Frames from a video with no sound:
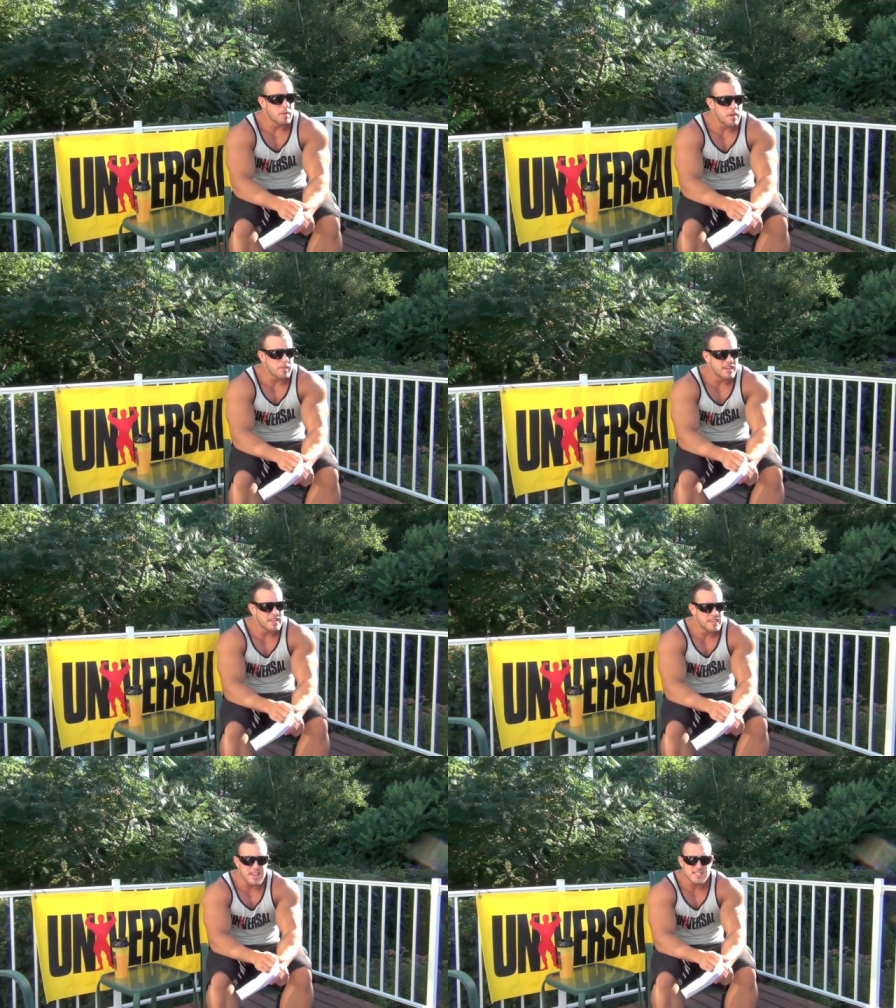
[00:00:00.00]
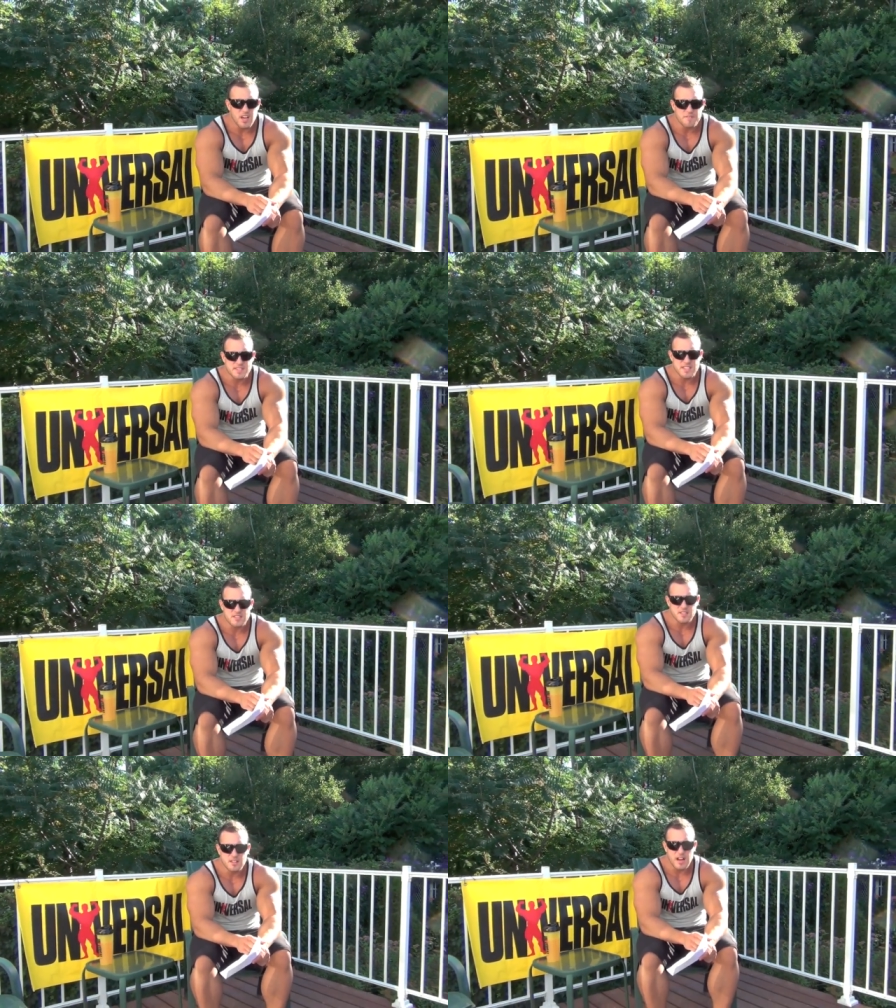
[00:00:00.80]
maybe next off
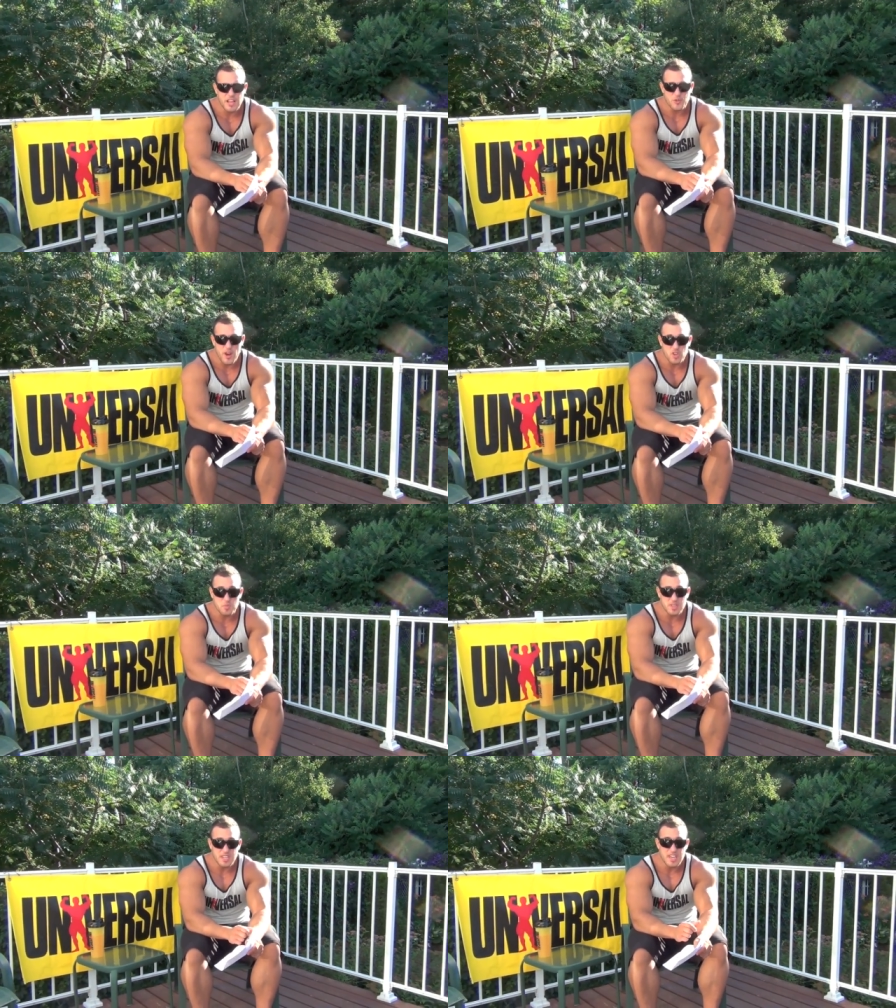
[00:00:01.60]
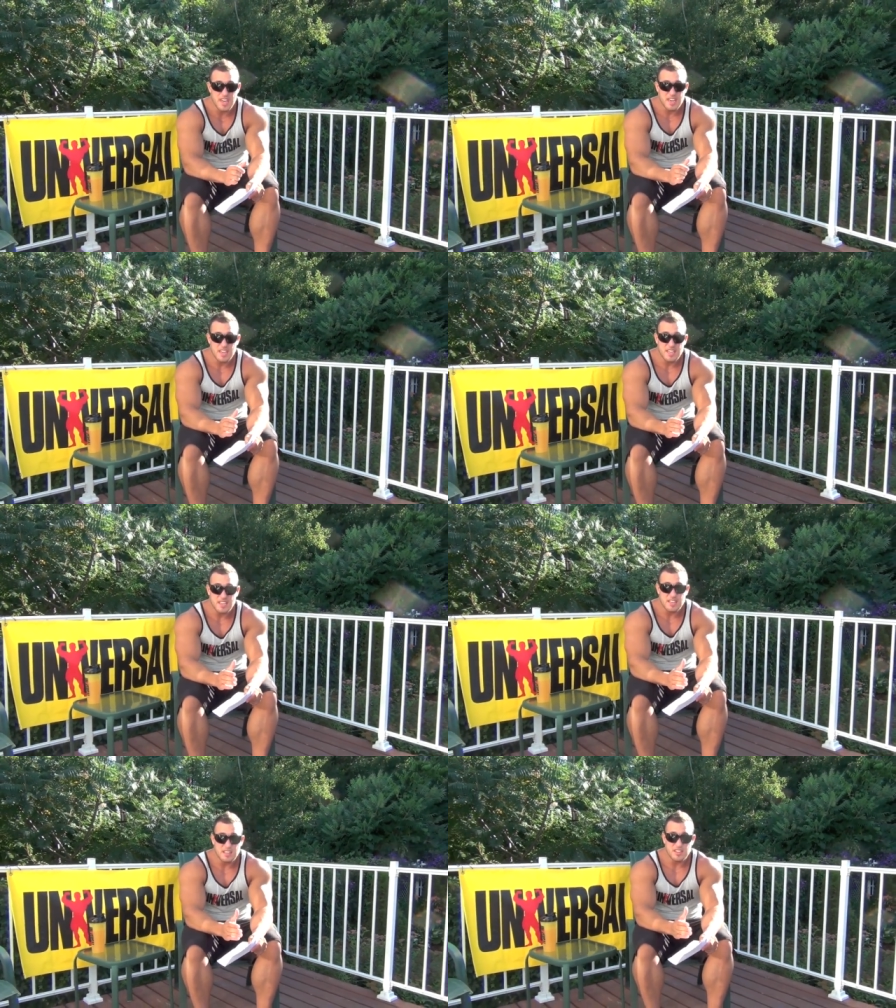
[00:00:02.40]
season, I'll try to be
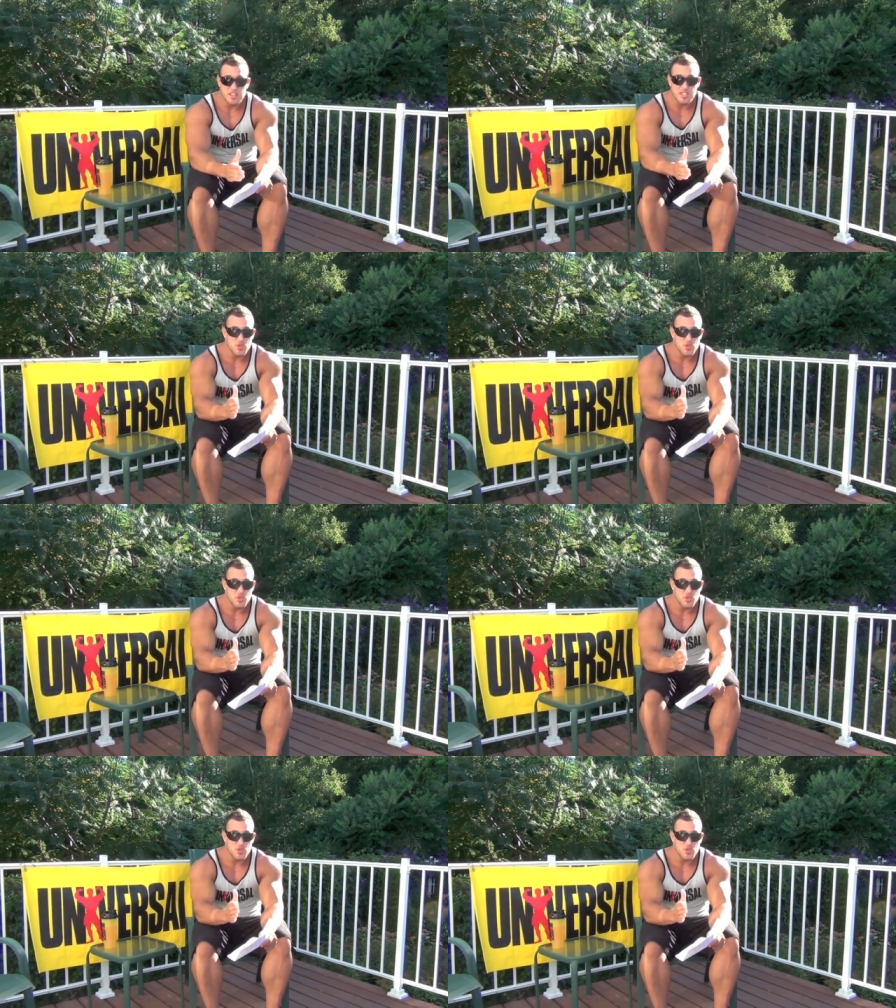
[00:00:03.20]
the